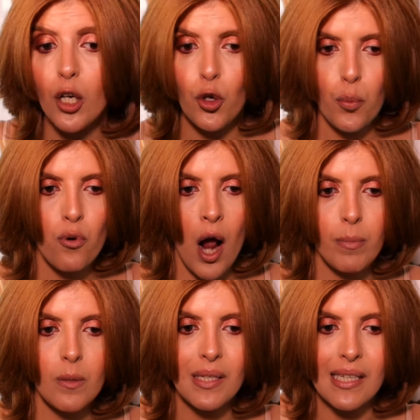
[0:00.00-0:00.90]
your
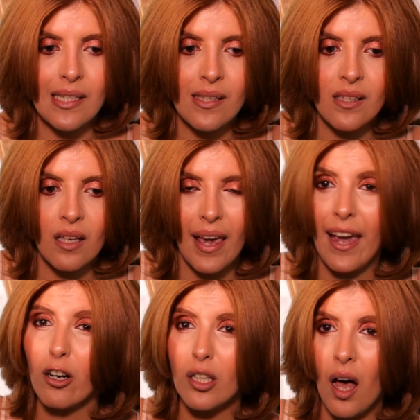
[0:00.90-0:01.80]
problem is
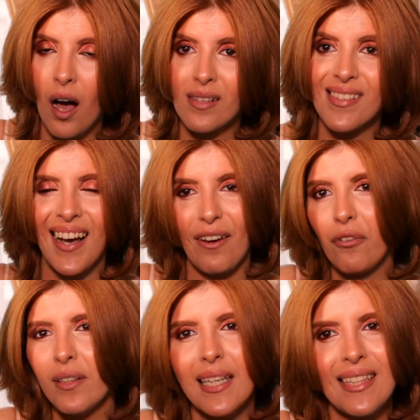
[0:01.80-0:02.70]
hair loss, I
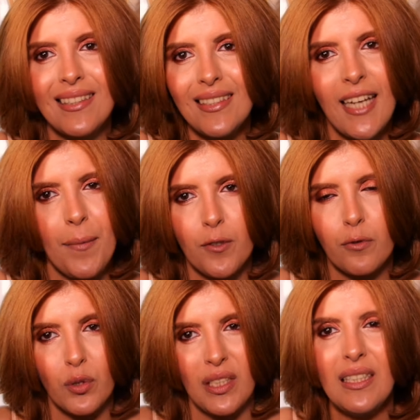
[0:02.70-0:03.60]
feel like these types of
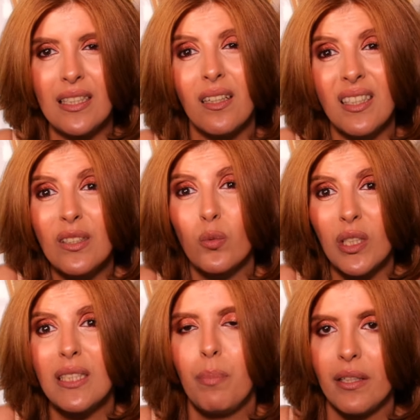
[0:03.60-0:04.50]
routine is
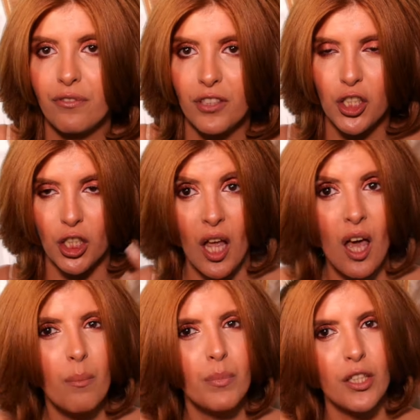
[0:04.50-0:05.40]
really beneficial
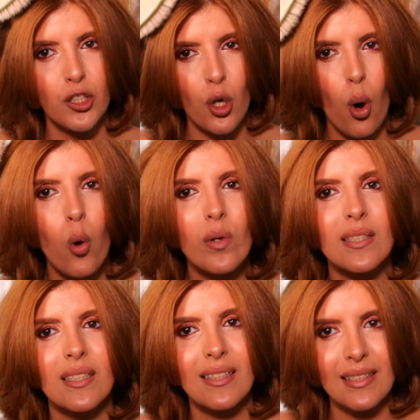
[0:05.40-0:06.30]
because you're
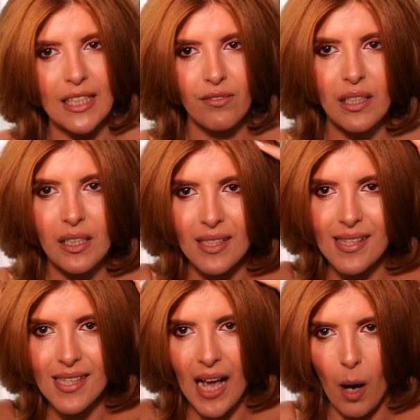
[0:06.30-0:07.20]
always giving the
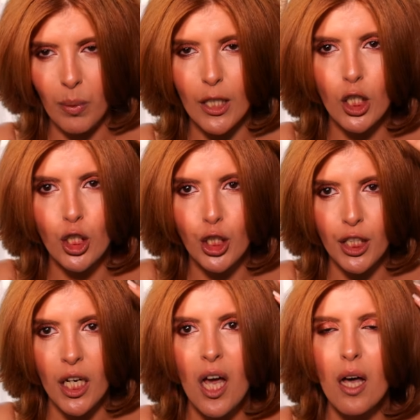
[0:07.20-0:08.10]
scalp like a
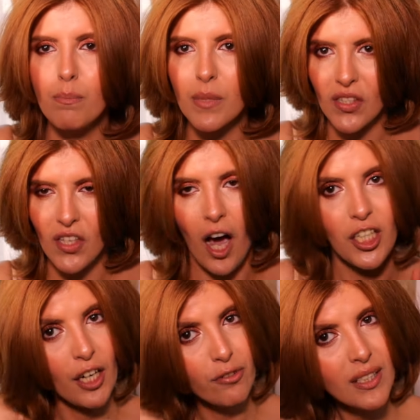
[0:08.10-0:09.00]
good
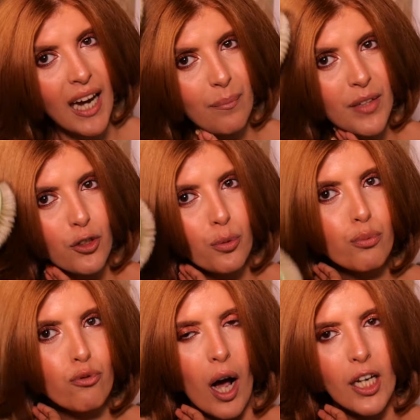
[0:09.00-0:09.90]
massage. Every time that you
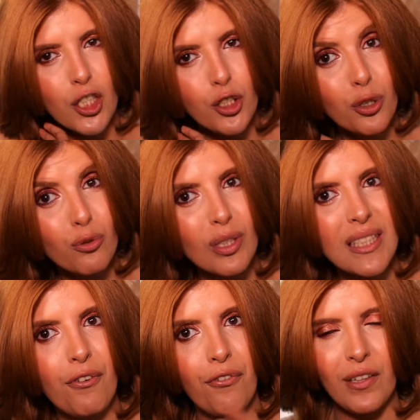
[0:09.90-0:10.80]
brush, you can
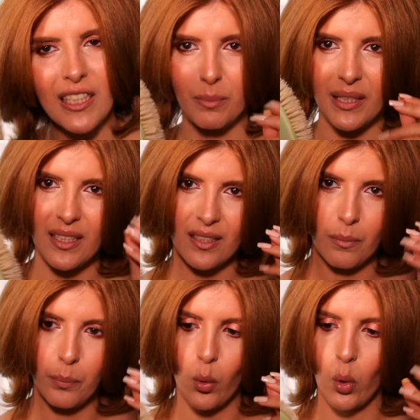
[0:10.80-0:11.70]
really feel it because
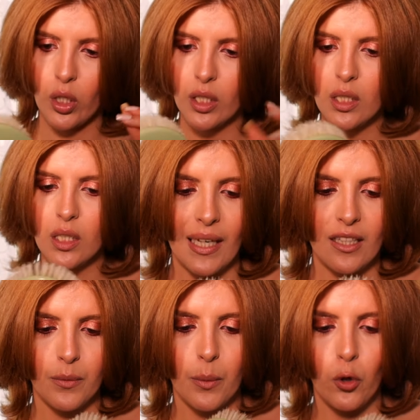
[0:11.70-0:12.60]
the Boar, like
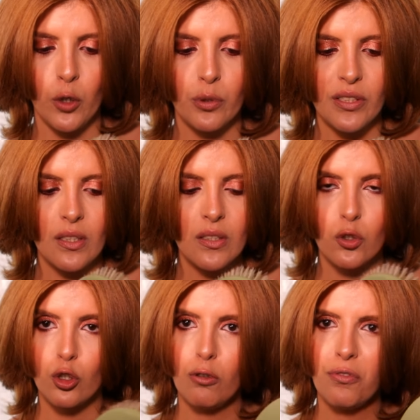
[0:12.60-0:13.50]
the Boar bristles
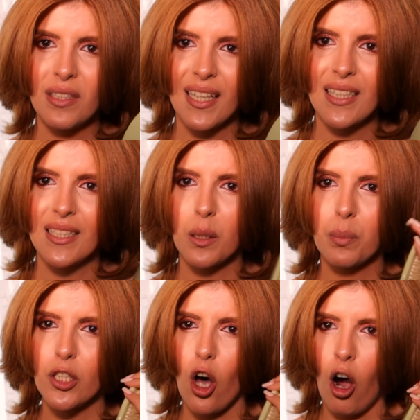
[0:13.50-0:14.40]
do feel like a little
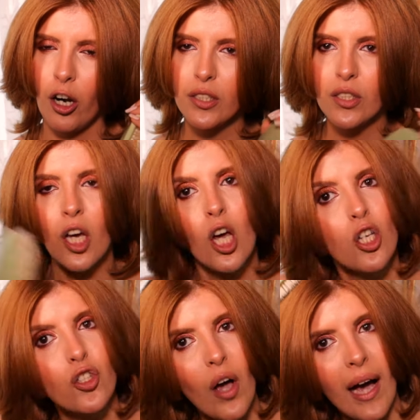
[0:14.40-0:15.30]
bit hard.
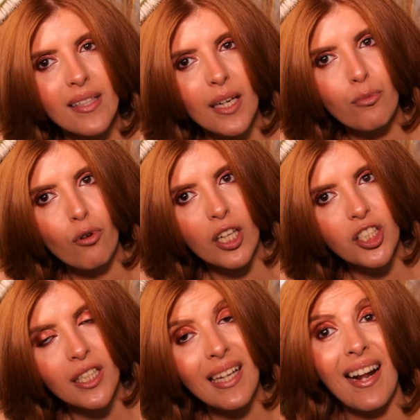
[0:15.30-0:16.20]
So as I
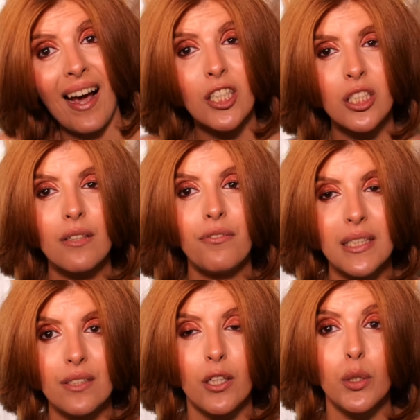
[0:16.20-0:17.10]
brush it, it actually
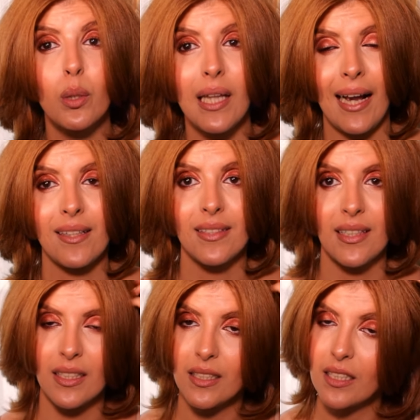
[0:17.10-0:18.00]
feels very
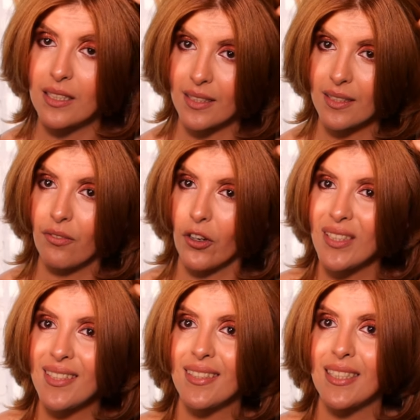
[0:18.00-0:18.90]
relaxing. It's
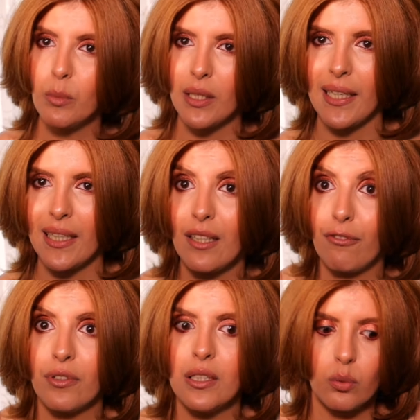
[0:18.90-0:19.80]
very stimulating. It
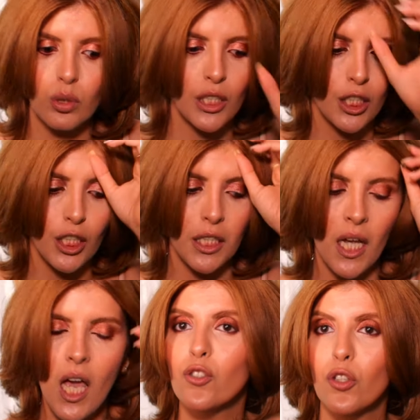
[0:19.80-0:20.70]
feels really good.
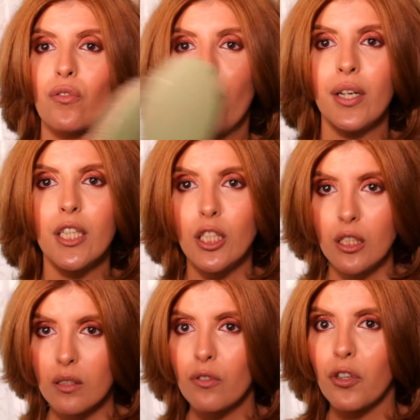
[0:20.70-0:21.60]
So it's very
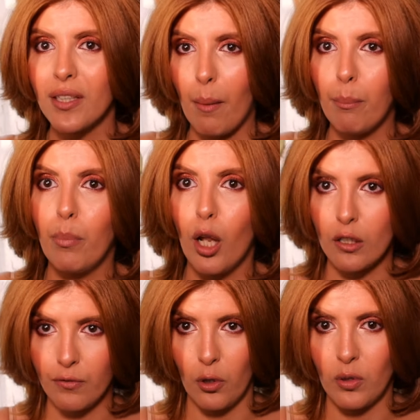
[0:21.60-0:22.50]
good for that
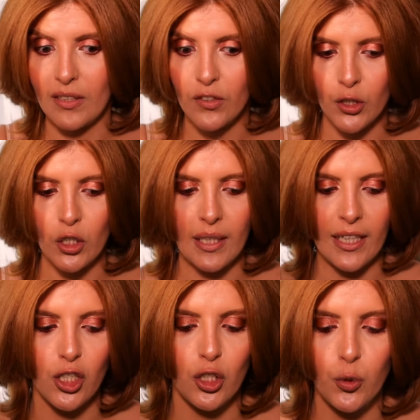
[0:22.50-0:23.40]
blood flow, that
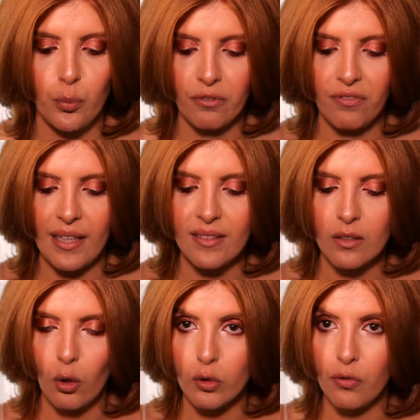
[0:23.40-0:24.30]
circulation, to
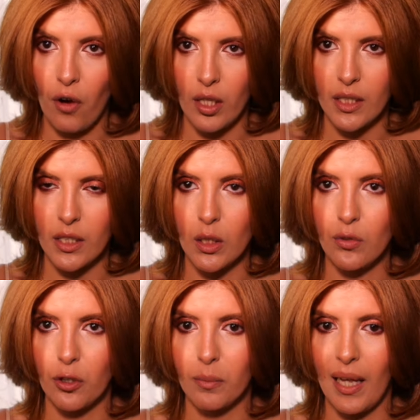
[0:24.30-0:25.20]
prevent those follicles
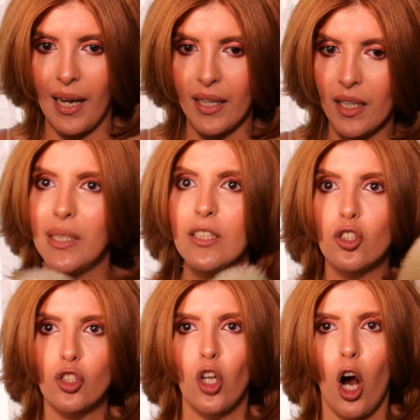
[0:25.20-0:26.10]
from like being
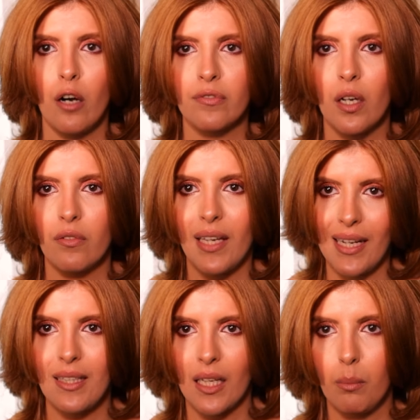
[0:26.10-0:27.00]
starved of
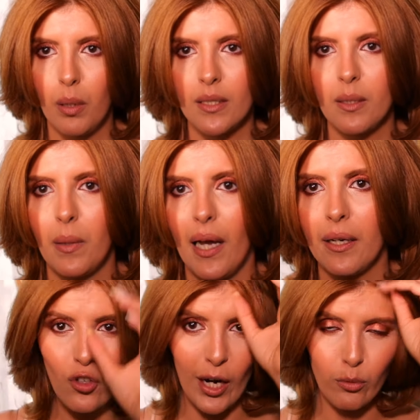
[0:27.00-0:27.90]
getting like a blood supply.
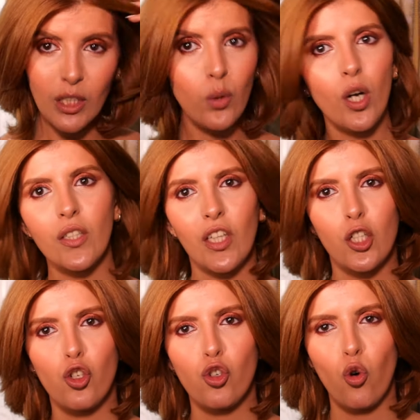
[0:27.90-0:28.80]
So I really wanted to
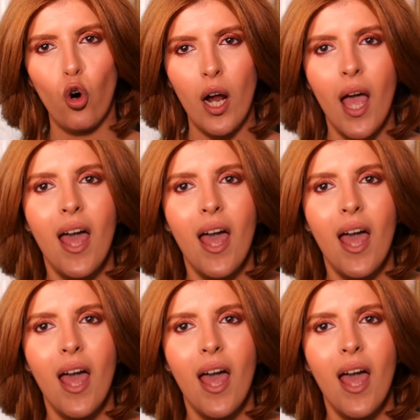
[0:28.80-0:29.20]
ensure